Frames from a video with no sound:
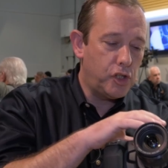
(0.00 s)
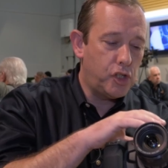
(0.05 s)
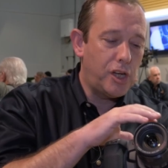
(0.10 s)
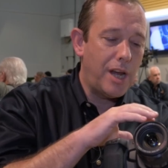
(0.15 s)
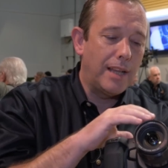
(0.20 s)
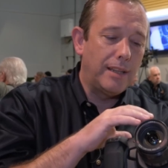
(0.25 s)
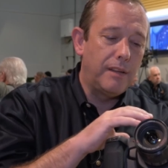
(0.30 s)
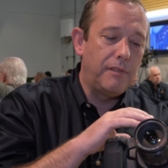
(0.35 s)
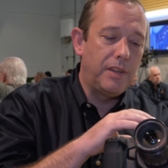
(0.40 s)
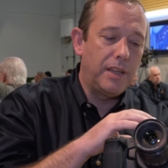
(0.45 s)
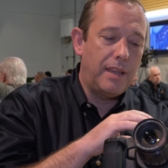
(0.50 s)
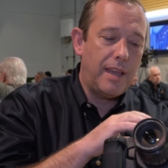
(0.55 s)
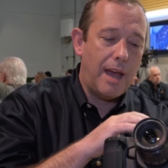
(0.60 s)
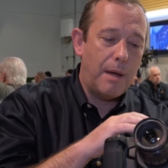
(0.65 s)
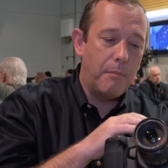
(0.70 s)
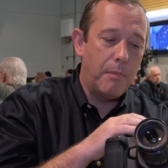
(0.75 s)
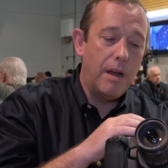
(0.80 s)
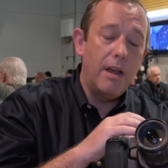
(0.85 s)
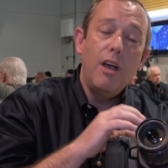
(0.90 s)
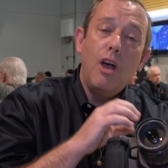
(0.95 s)
shell of the
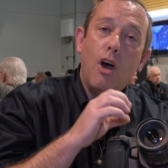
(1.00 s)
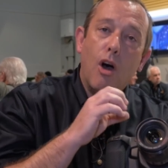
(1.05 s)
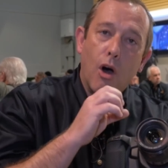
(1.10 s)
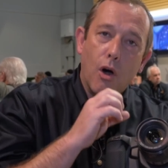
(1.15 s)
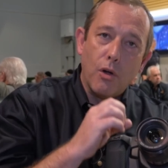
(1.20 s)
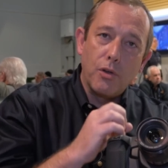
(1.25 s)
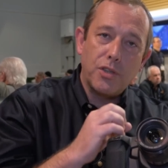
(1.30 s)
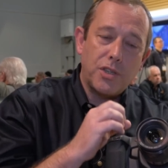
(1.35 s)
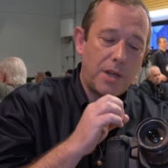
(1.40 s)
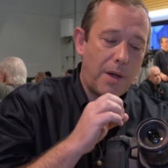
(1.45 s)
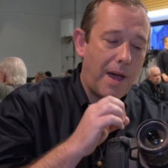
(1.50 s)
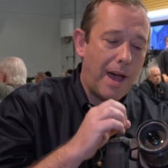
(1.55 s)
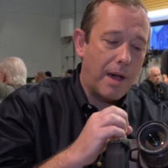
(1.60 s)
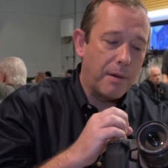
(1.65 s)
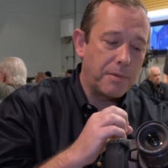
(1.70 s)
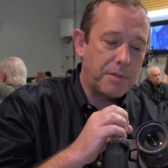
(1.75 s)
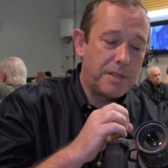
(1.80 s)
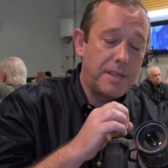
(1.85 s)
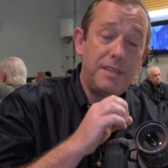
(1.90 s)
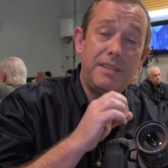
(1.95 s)
camera also
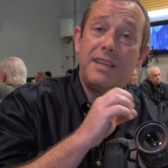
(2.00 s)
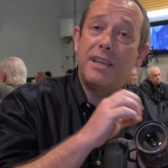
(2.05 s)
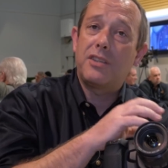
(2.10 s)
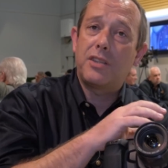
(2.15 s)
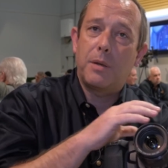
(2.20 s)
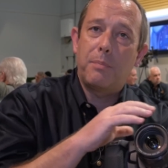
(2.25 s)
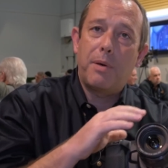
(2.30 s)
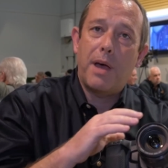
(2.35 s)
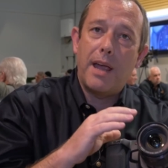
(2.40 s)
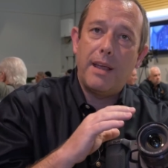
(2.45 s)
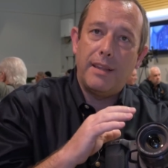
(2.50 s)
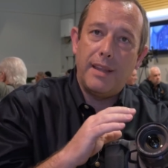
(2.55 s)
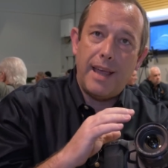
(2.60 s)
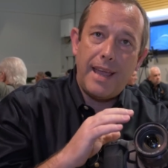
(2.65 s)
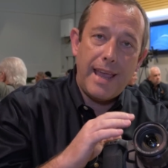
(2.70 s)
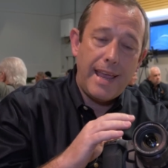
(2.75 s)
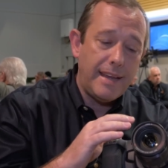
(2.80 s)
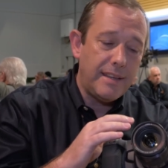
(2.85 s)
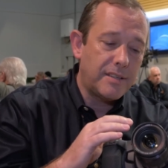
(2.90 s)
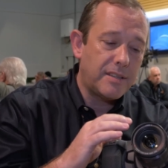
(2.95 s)
helps to dissipate the
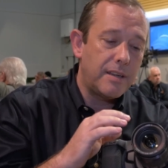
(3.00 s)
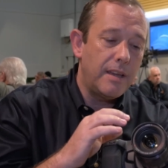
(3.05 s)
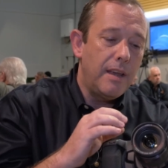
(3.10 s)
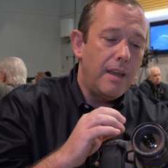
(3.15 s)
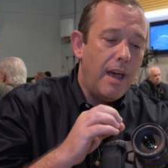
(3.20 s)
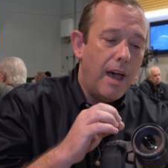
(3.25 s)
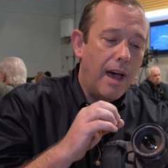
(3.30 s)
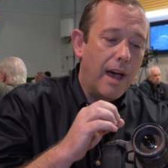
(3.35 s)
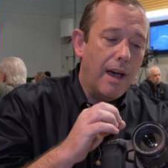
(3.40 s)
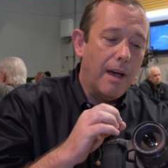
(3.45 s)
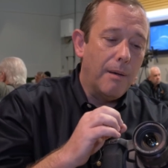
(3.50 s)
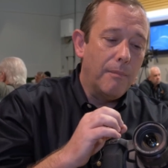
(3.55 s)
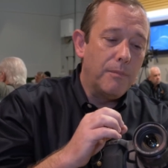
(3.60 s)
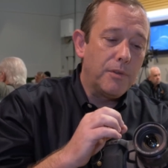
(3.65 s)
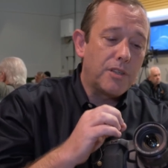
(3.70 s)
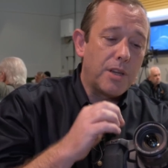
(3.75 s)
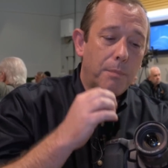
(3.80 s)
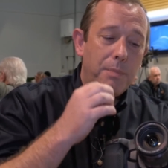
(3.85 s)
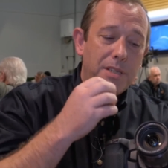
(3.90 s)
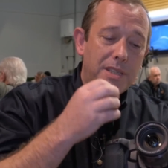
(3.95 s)
heat.
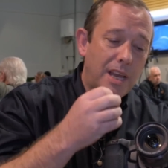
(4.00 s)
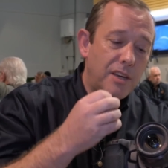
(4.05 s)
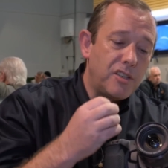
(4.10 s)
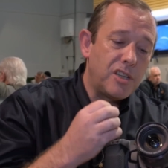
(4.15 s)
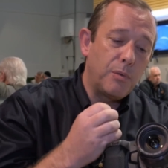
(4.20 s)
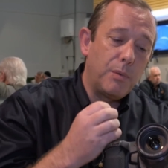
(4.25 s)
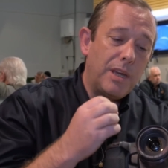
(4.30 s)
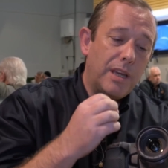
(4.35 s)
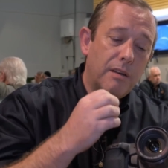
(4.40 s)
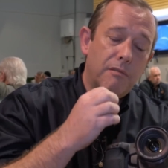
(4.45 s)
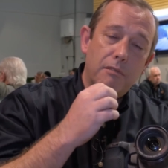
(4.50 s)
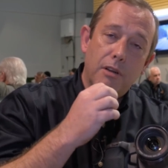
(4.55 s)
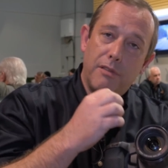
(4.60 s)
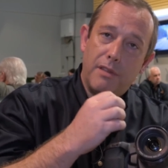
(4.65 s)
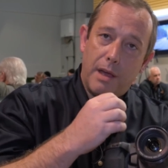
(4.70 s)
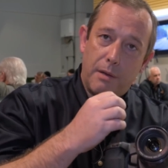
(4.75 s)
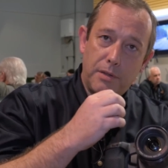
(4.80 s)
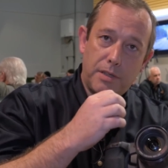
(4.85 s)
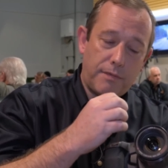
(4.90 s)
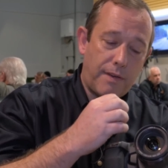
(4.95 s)
So potentially we can run
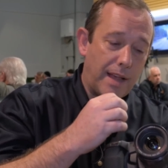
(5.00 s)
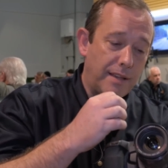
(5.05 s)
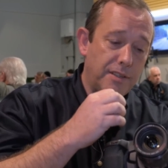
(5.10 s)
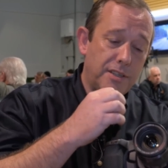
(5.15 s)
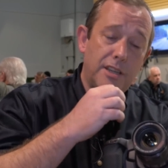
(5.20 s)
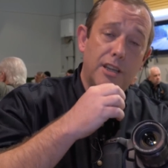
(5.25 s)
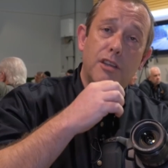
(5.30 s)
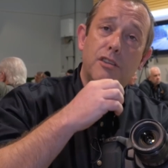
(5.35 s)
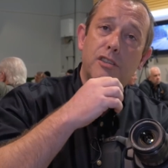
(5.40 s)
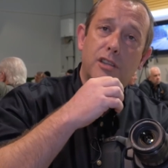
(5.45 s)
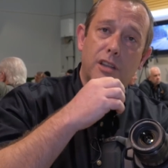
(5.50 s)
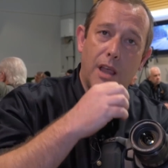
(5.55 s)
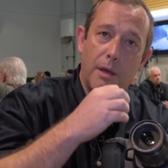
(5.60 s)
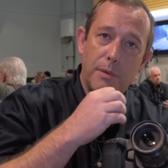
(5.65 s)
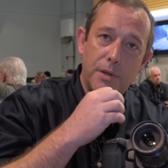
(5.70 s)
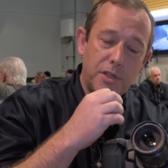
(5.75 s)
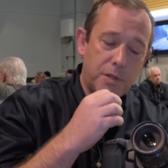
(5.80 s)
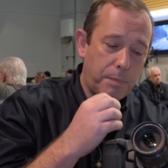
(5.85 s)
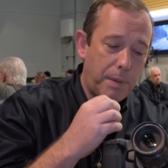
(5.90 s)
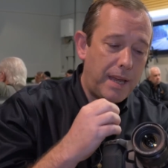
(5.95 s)
those fans at a
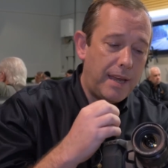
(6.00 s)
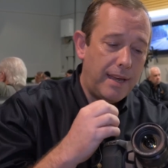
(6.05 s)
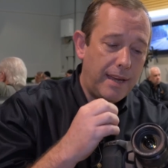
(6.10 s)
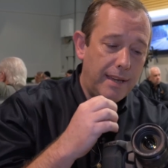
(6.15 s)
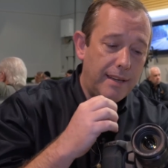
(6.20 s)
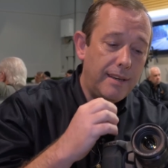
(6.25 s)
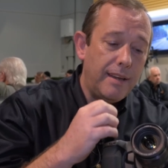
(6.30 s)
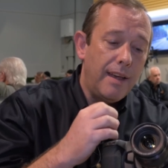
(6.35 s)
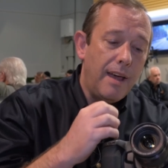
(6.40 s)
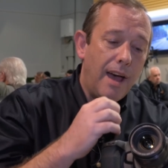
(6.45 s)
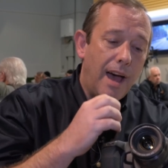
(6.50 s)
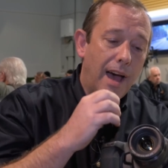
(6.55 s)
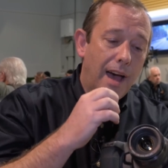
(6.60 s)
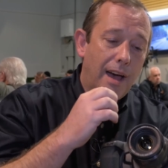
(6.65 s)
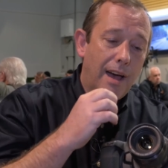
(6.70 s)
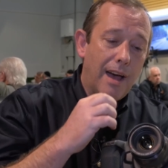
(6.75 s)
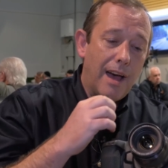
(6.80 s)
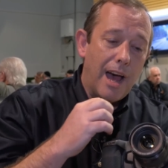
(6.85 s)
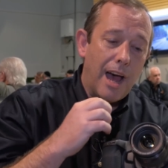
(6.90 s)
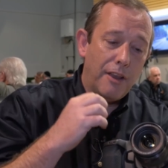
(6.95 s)
slower speed
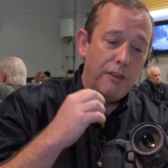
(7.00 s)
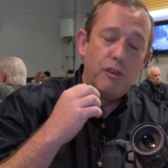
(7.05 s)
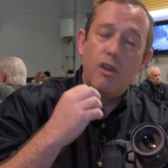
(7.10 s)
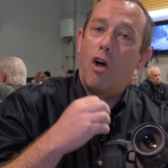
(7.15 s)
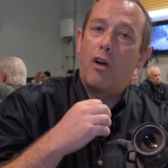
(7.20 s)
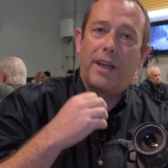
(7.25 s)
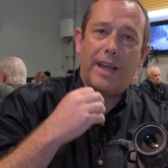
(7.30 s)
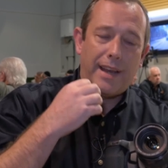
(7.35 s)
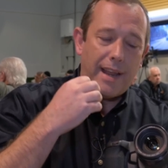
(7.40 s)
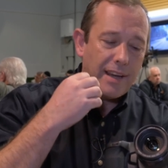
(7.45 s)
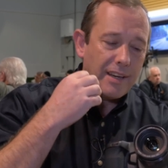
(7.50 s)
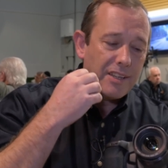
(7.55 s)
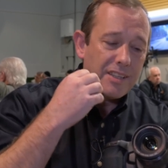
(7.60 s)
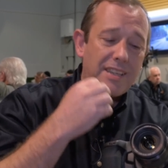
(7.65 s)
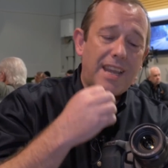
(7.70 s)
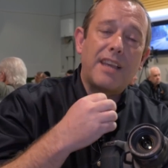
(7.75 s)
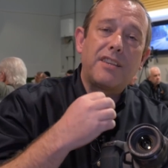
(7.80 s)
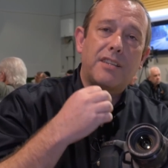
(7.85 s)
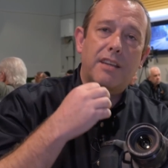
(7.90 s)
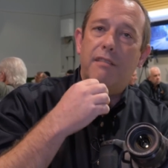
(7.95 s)
and not get
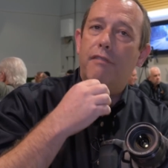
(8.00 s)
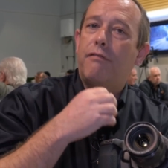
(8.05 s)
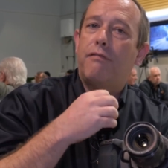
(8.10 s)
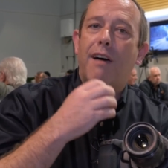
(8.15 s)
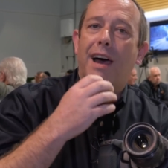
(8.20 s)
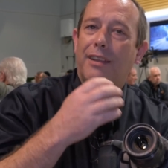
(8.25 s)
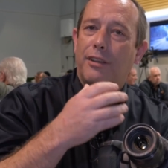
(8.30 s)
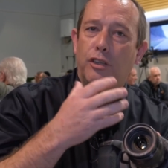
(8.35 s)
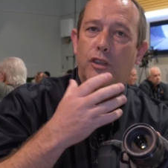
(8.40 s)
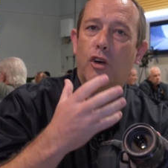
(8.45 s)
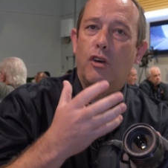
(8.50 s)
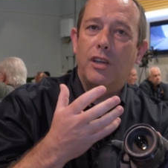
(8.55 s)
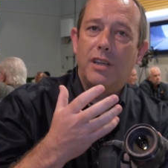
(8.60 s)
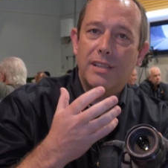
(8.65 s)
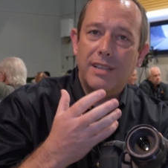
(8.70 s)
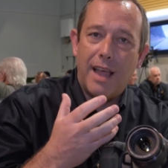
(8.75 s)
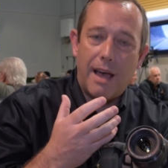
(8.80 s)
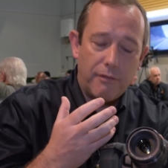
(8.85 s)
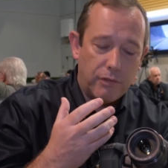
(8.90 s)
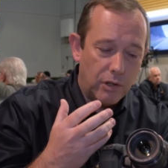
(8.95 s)
excessive fan
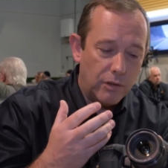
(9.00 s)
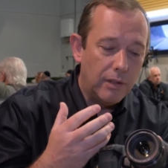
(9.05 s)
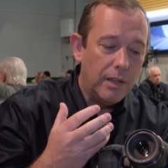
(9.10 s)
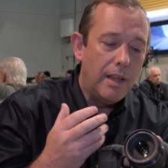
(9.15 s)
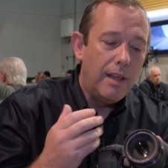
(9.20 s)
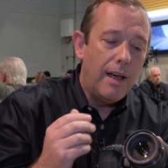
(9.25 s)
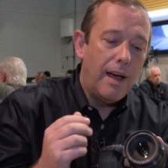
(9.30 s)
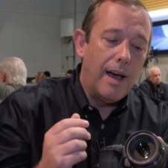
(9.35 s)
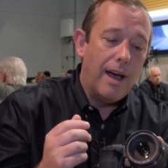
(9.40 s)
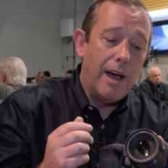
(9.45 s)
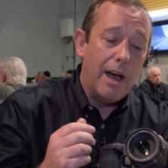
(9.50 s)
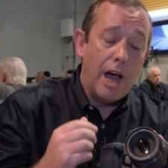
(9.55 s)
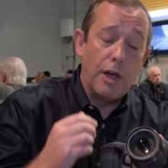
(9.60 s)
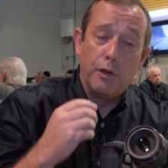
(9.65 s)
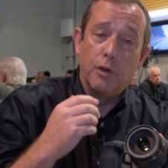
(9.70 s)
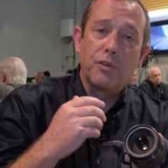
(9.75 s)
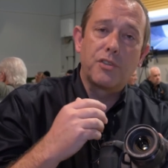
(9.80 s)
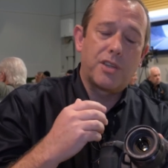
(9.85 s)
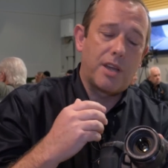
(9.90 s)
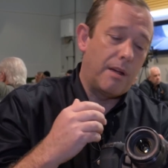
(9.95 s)
noise level.
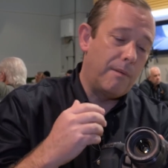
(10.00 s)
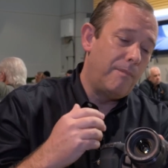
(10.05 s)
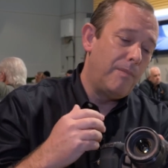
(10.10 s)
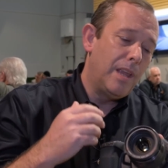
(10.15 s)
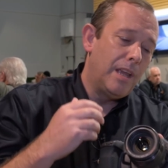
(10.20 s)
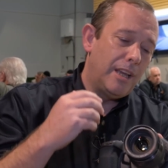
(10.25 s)
And also,